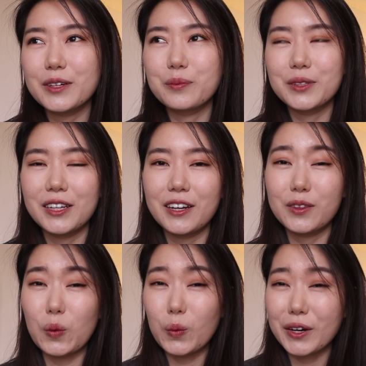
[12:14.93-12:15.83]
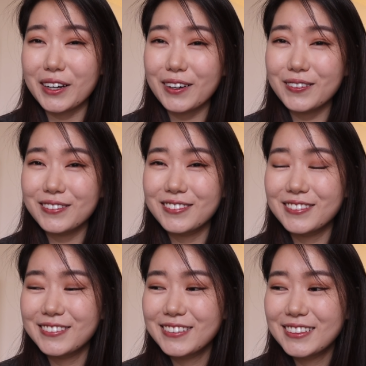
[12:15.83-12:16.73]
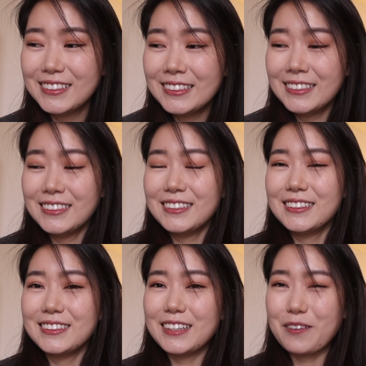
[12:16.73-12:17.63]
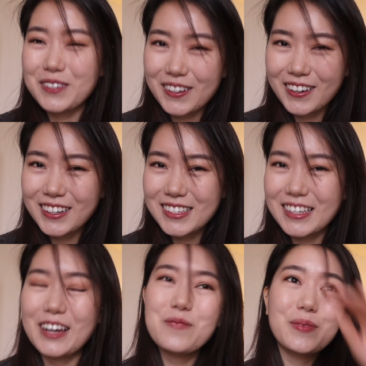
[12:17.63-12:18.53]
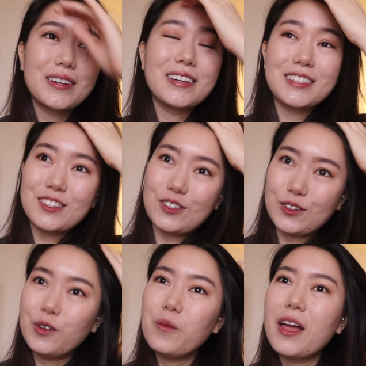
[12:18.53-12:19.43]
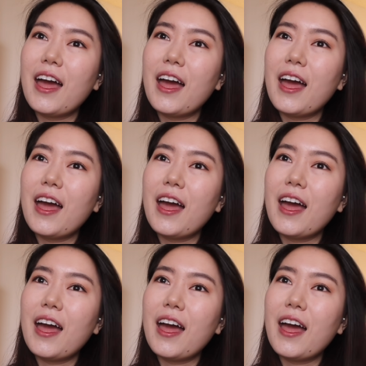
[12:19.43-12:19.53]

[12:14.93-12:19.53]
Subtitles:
completing the workout. I'm sorry to say, but it's true.